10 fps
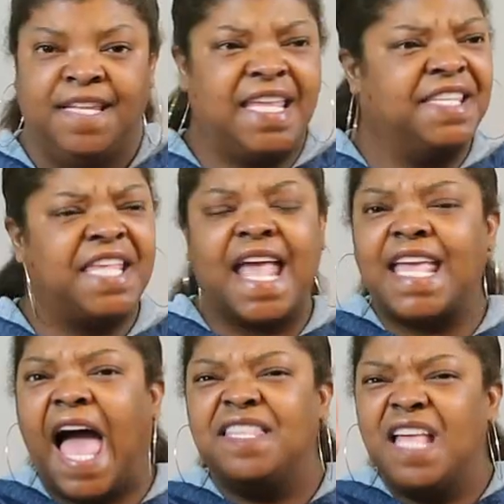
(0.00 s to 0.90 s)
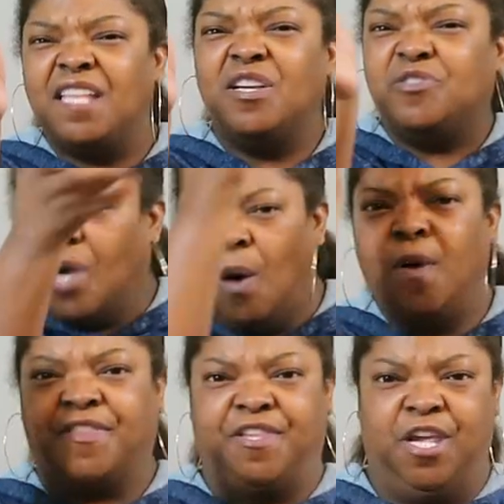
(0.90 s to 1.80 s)
This ain't got nothing to do
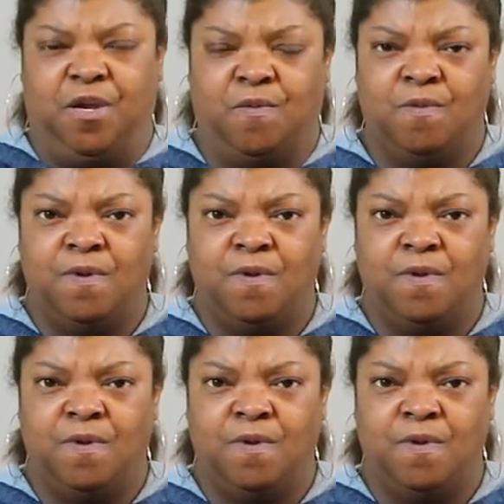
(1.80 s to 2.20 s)
with you.